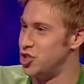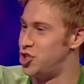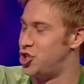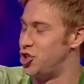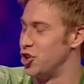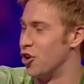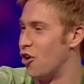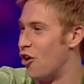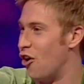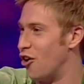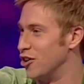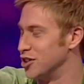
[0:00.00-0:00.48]

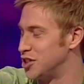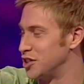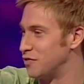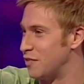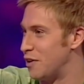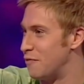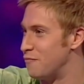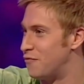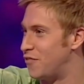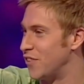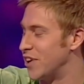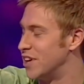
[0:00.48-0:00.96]
jaws
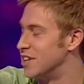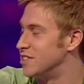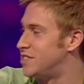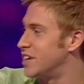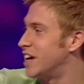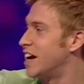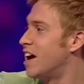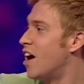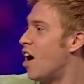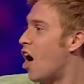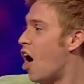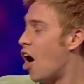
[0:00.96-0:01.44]
of
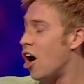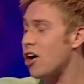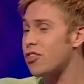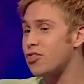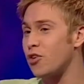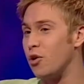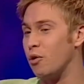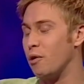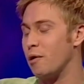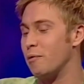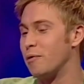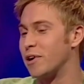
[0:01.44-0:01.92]
infinity.
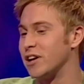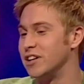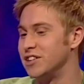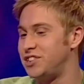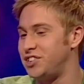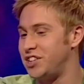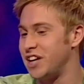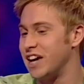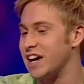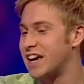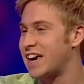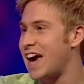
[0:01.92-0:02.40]
I thought we were
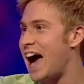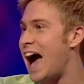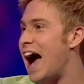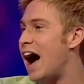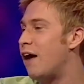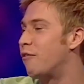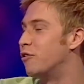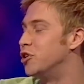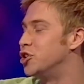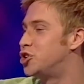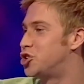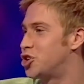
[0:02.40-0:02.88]
going to see a
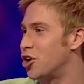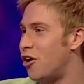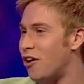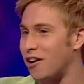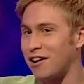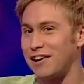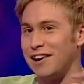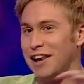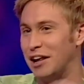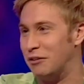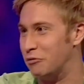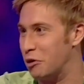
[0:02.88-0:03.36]
cow and
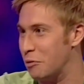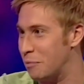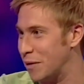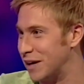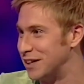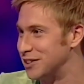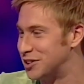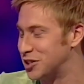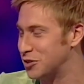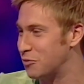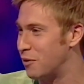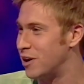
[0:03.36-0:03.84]
chocolate and we'd
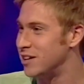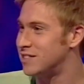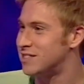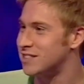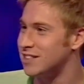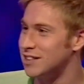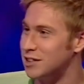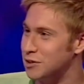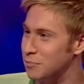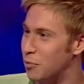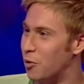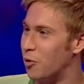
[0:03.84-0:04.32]
be in
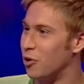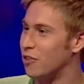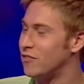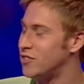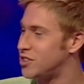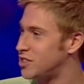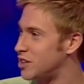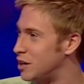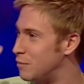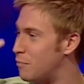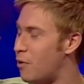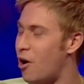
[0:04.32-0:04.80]
Switzerland, but all
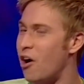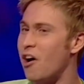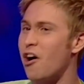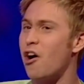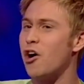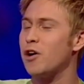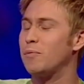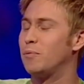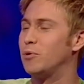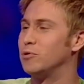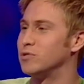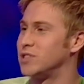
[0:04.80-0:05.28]
of a sudden
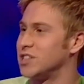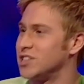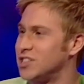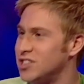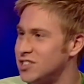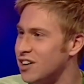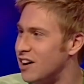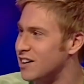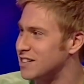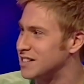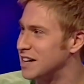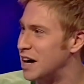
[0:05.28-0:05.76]
my eyeballs are
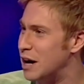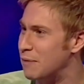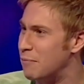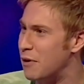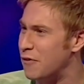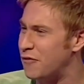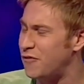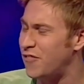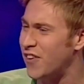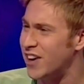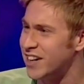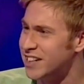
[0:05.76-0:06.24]
sucked out
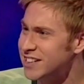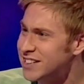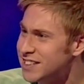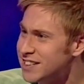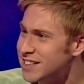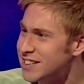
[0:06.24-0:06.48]
of my face.